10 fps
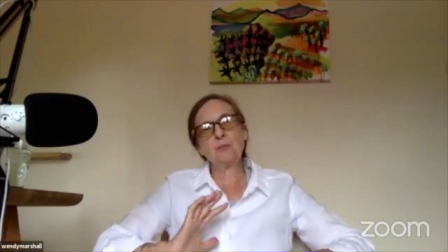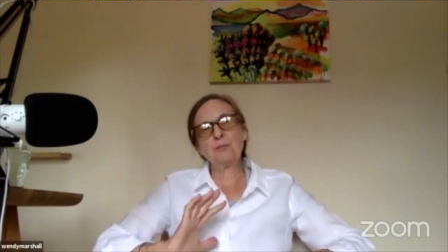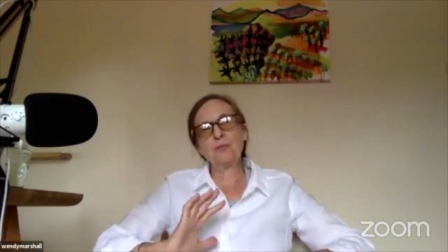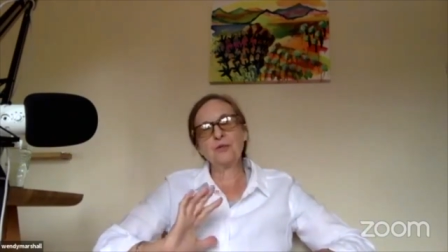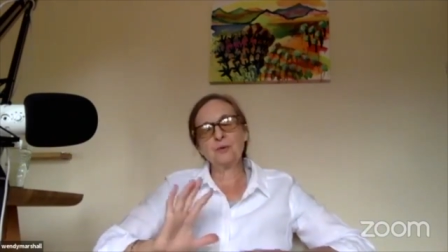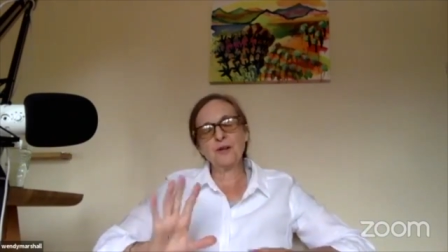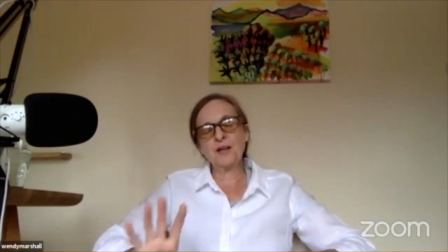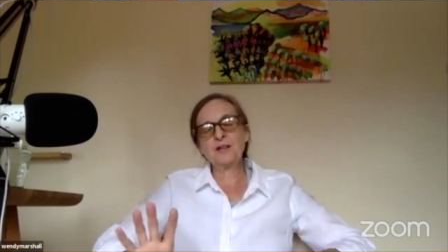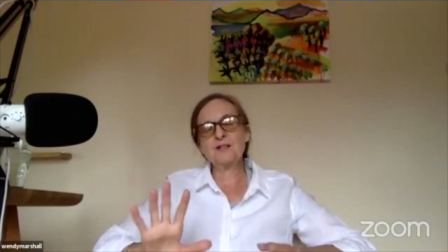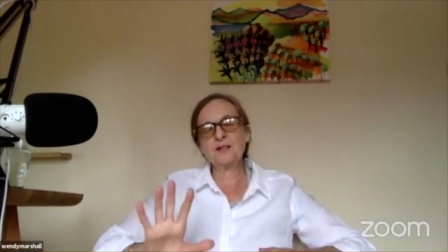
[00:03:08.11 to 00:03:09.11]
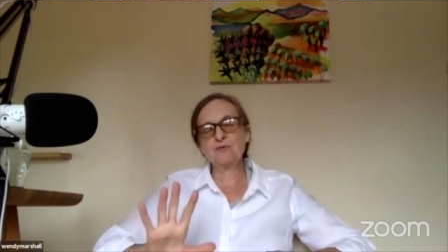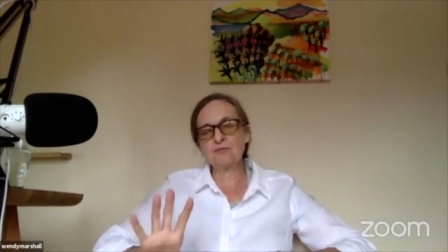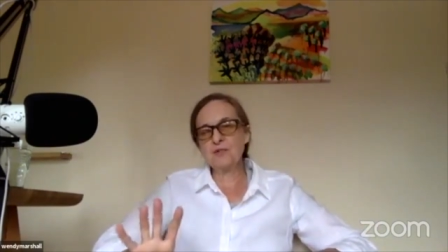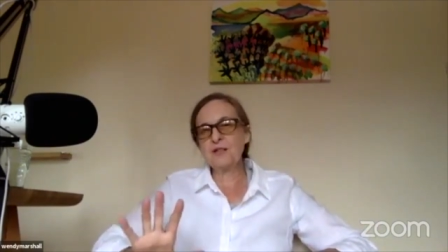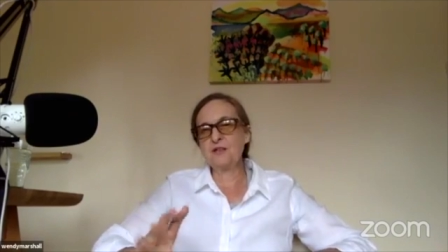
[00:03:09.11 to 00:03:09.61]
But the reality of
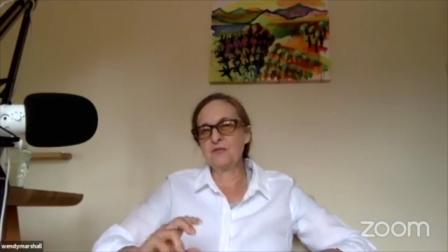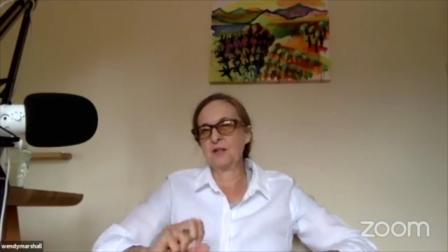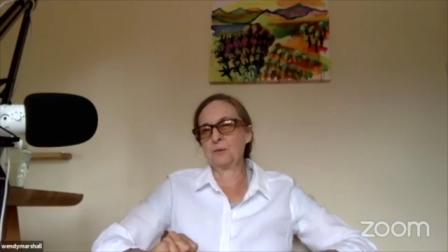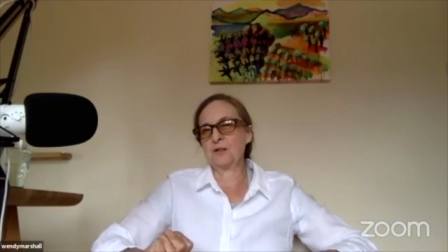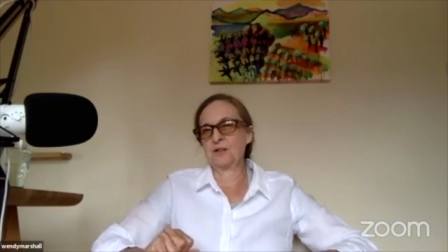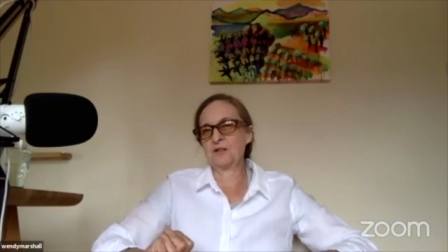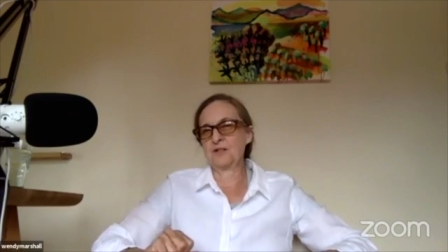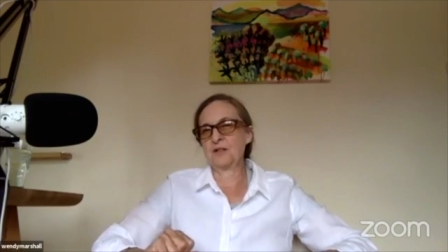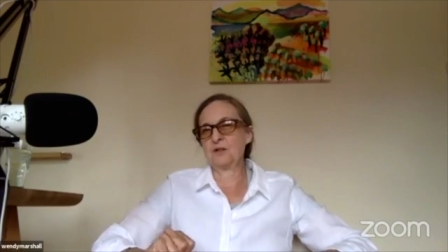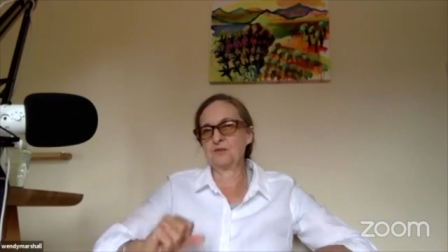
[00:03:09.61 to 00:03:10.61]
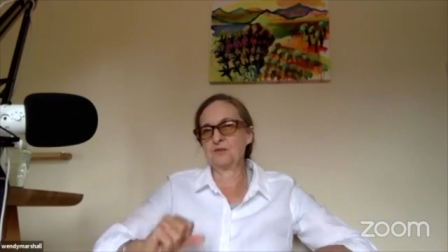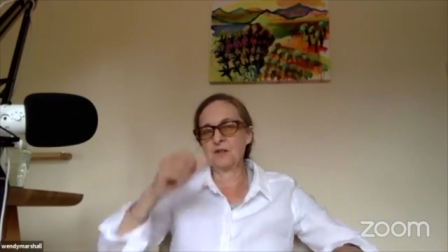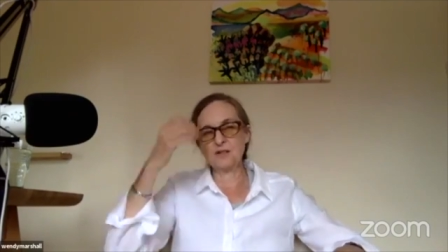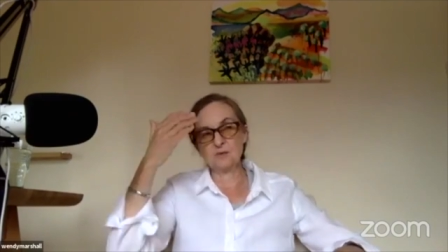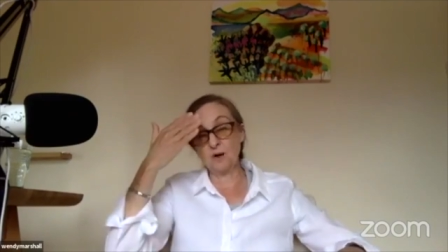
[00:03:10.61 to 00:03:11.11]
really valuing ourselves
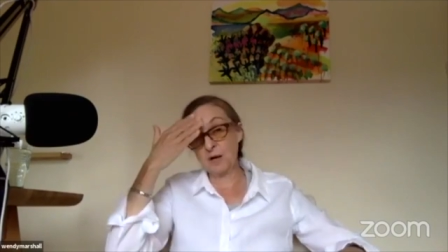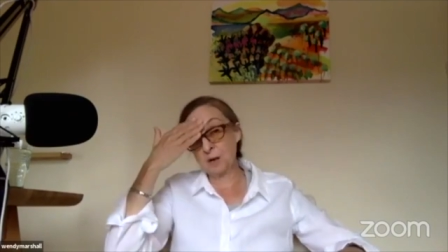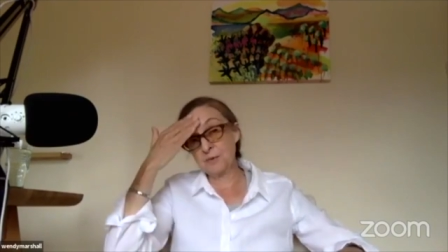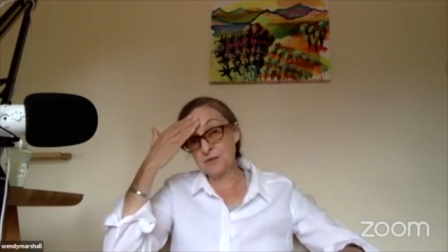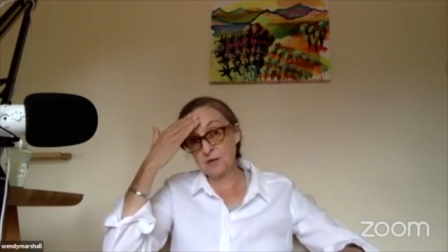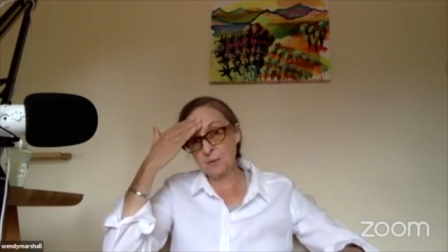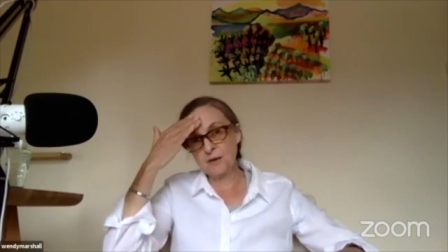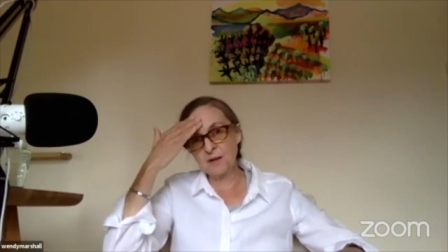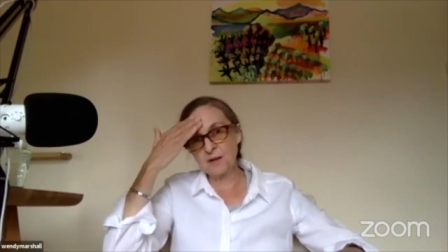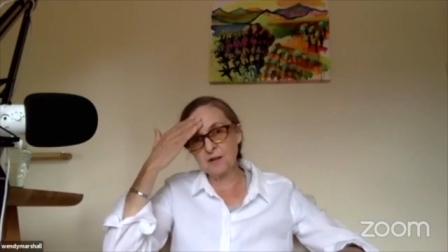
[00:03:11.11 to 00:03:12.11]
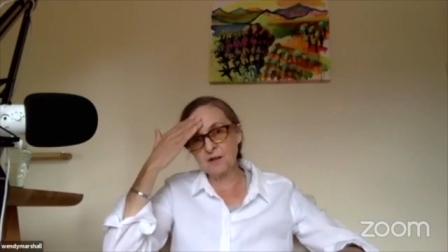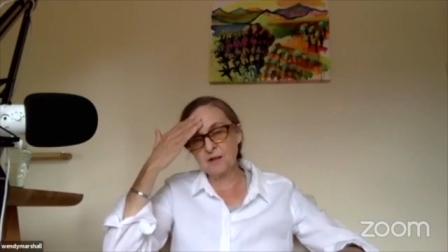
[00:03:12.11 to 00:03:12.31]
is what happens up here.